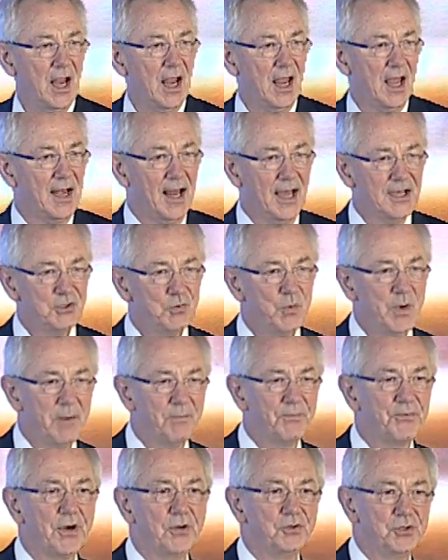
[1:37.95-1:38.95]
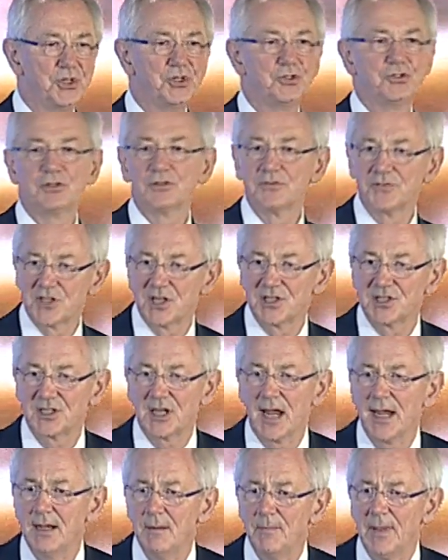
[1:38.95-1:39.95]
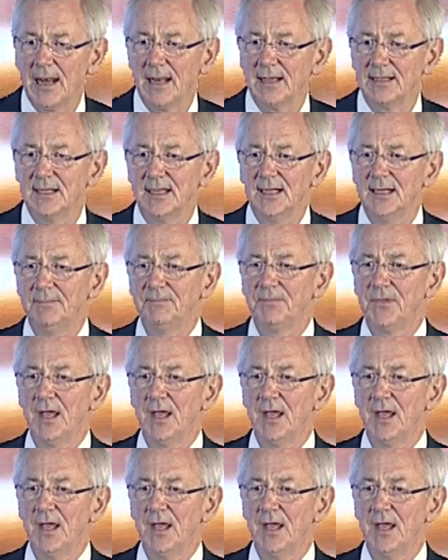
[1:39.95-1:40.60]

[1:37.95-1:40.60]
And as we approach issues of sustainability,